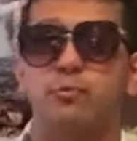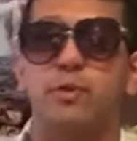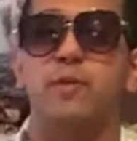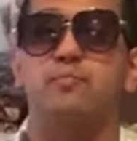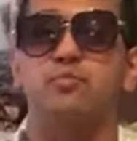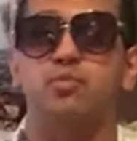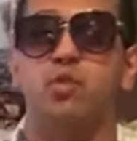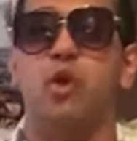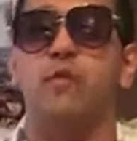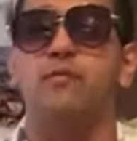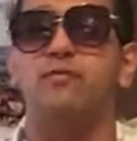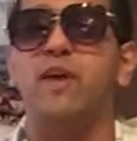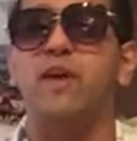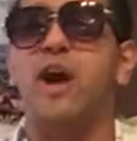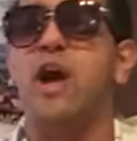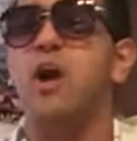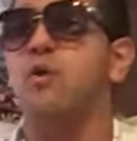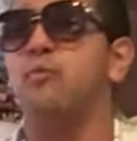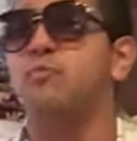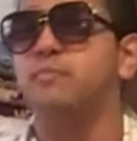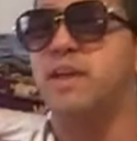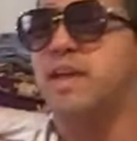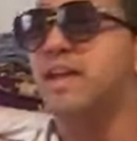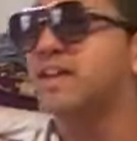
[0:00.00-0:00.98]
weird
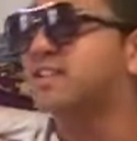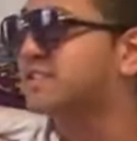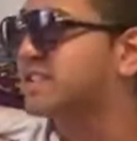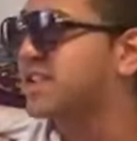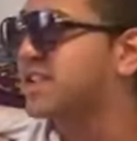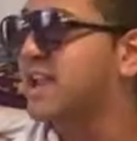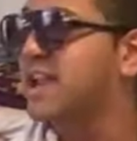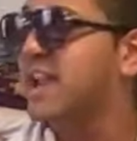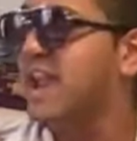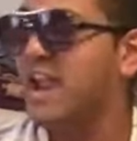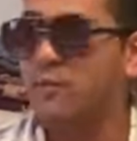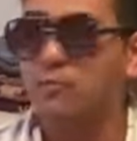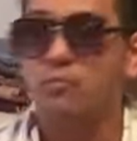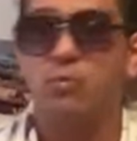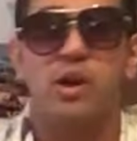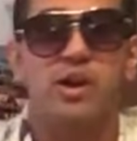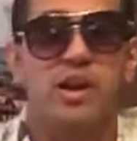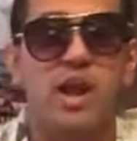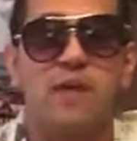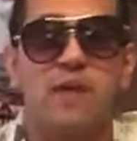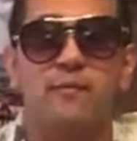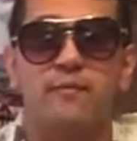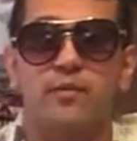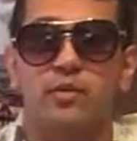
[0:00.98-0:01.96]
profile pics and
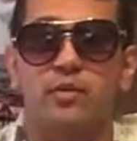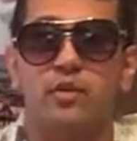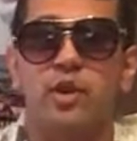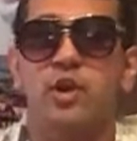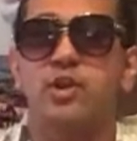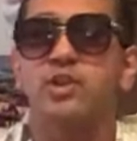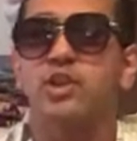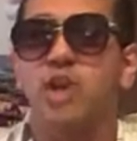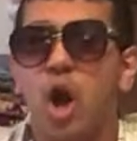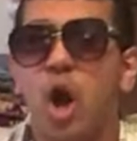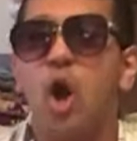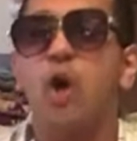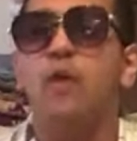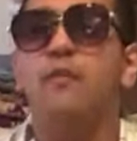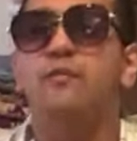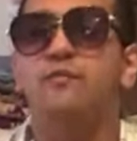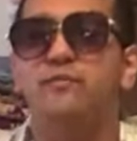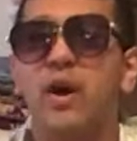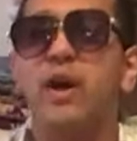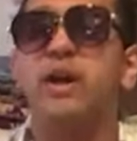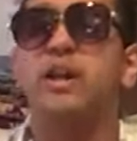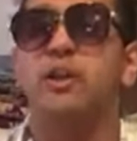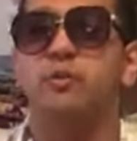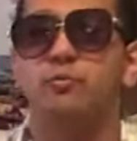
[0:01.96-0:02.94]
whatever. Y'all
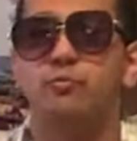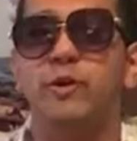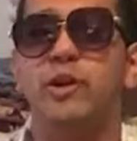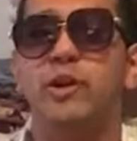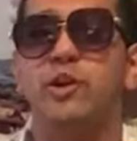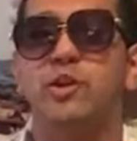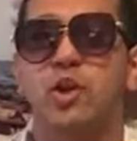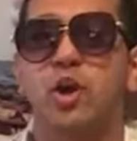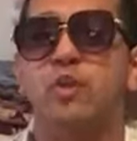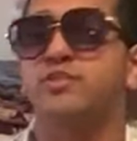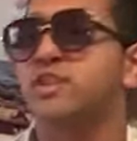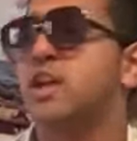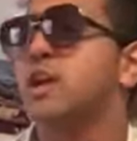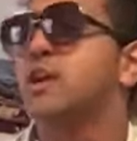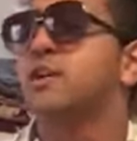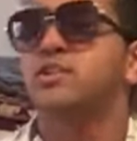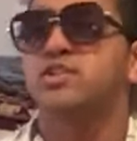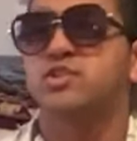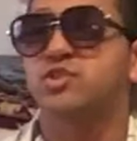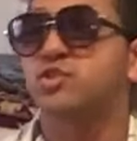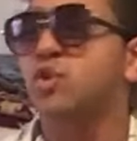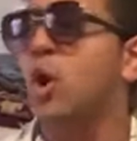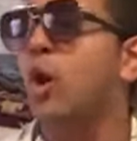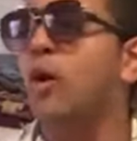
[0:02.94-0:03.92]
fucking weirdos.
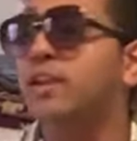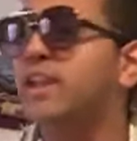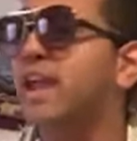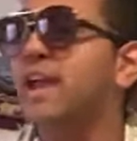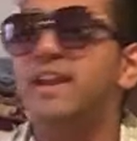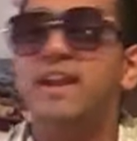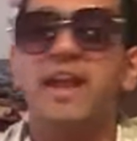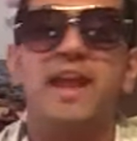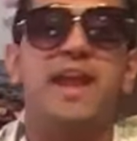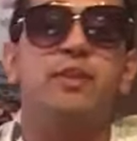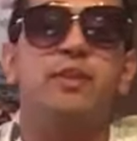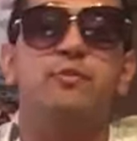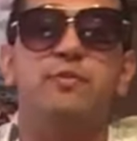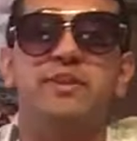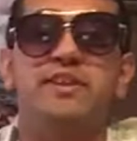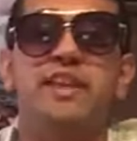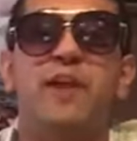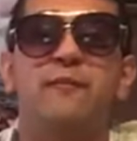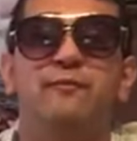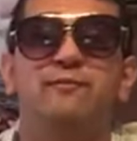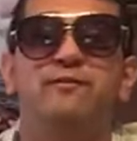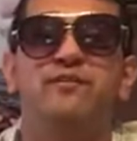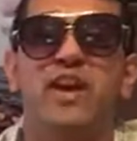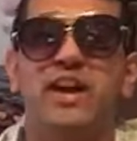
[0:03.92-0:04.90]
So don't get angry
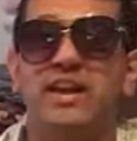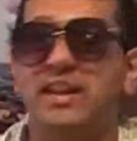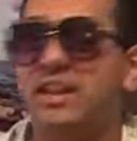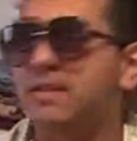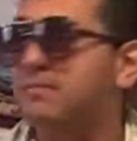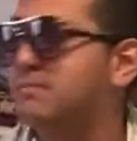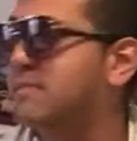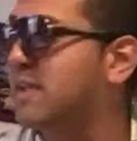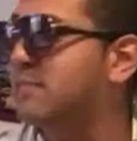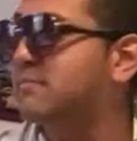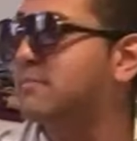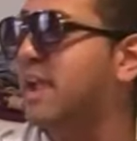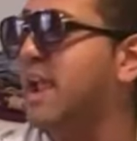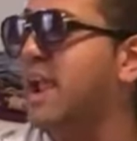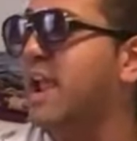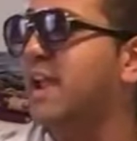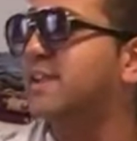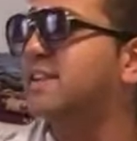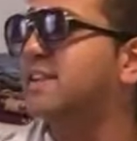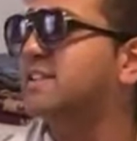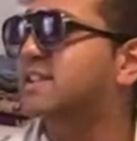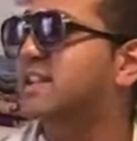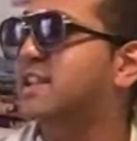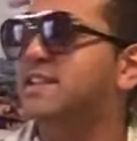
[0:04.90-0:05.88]
that fucking
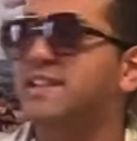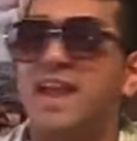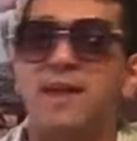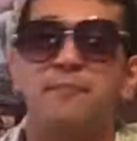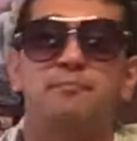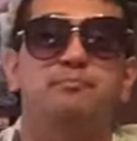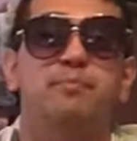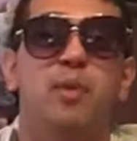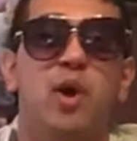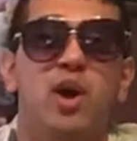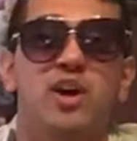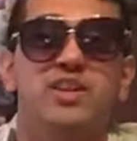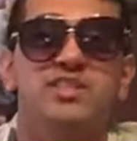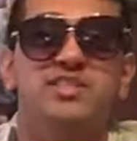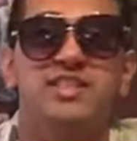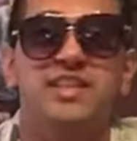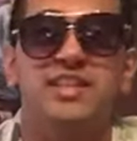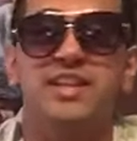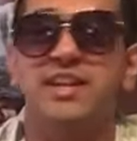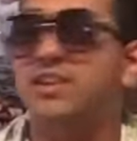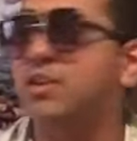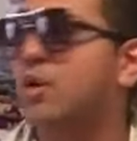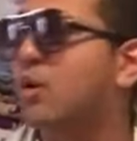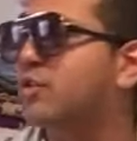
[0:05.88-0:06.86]
McMahon can get
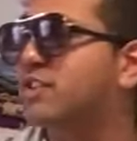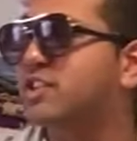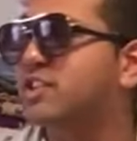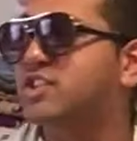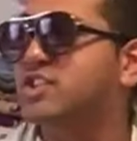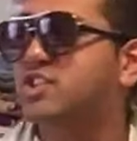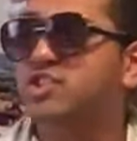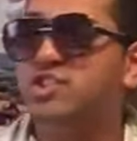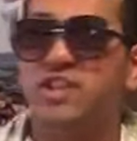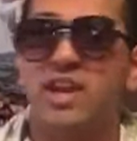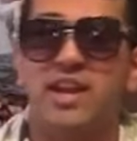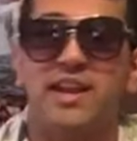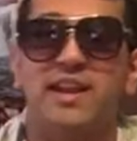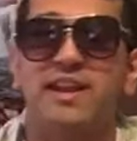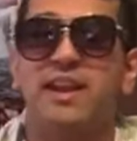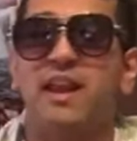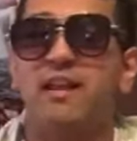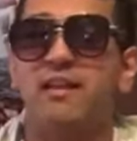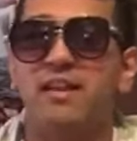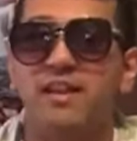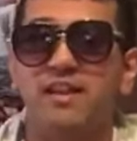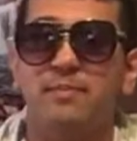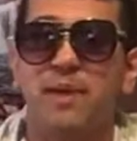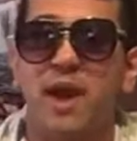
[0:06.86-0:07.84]
pussy and all this shit and
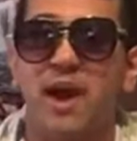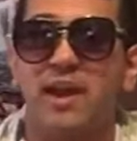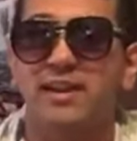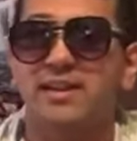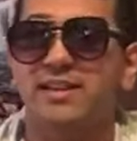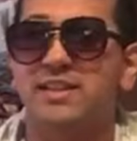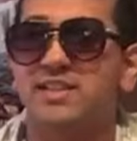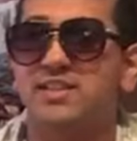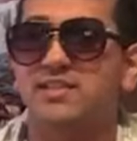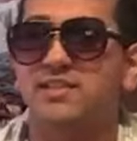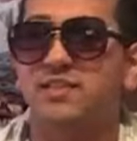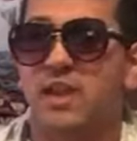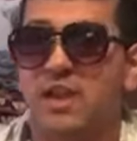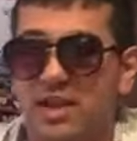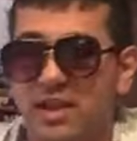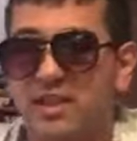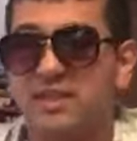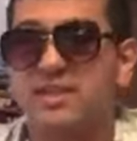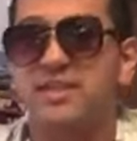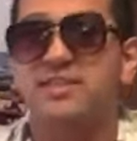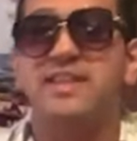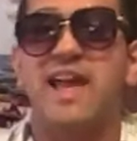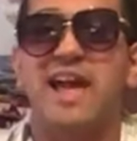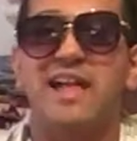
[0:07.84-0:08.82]
anybody in this
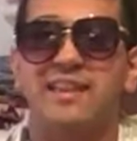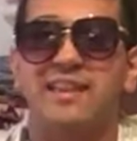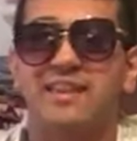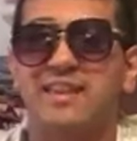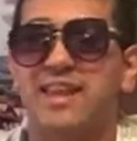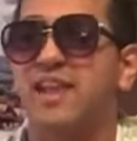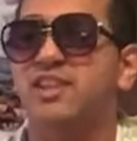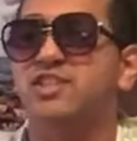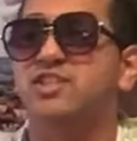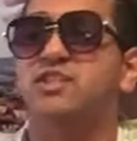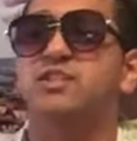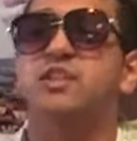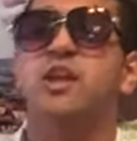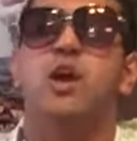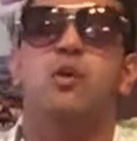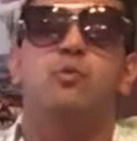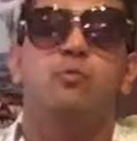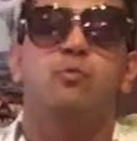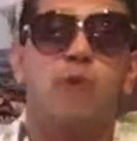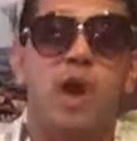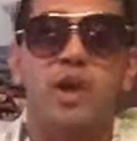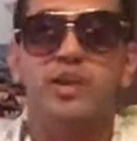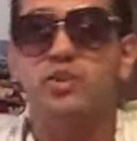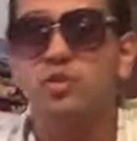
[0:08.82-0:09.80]
in this allegation.
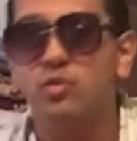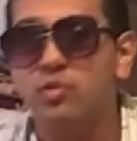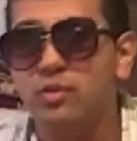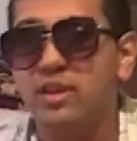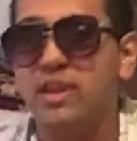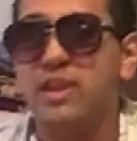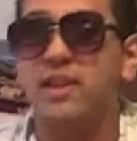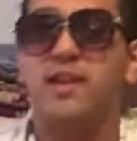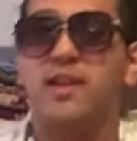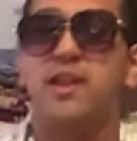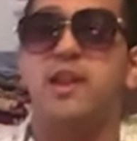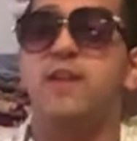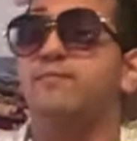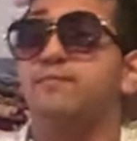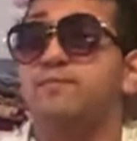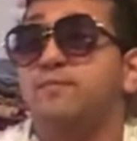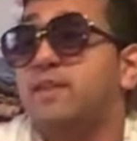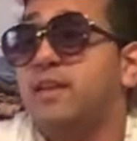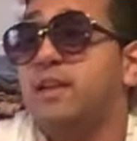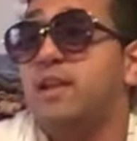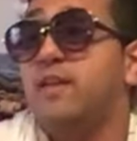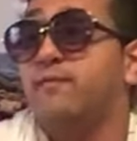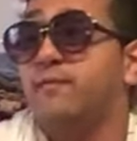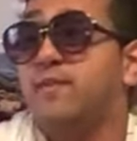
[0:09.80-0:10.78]
While you, if
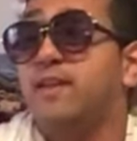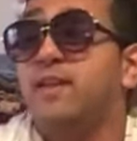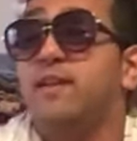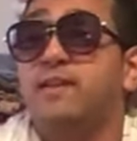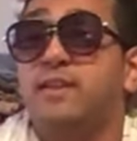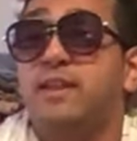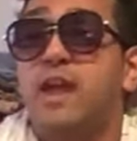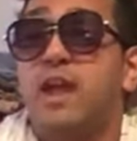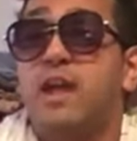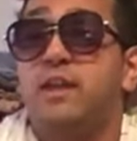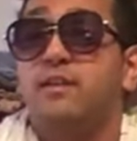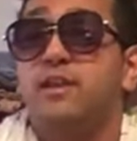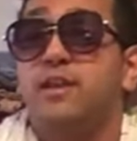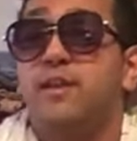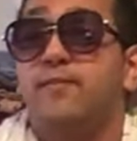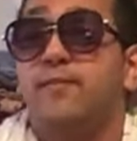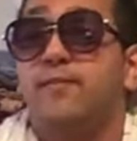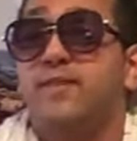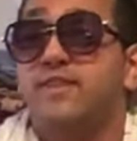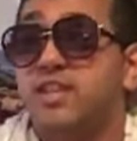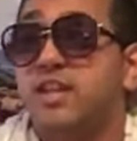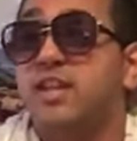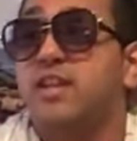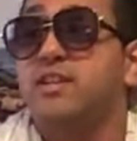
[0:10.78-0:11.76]
if again,
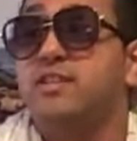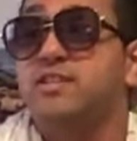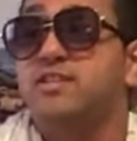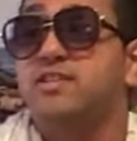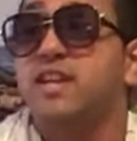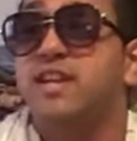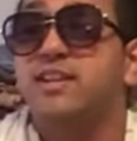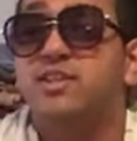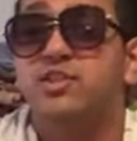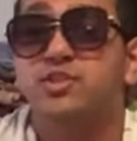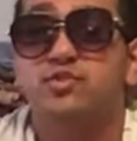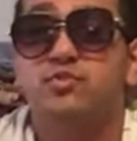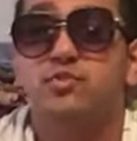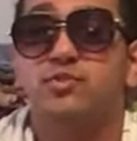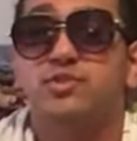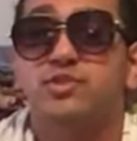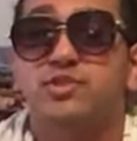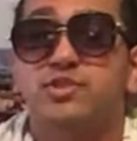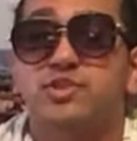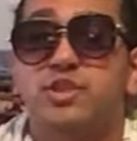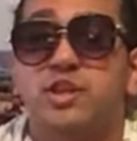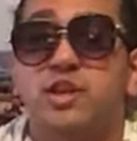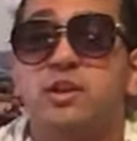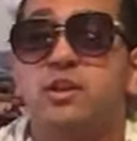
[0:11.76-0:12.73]
if it's like consensual
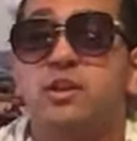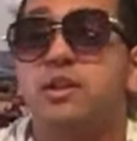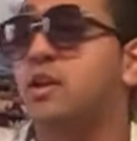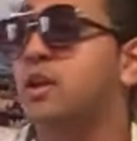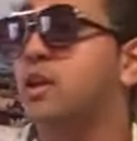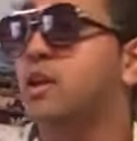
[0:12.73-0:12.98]
shit,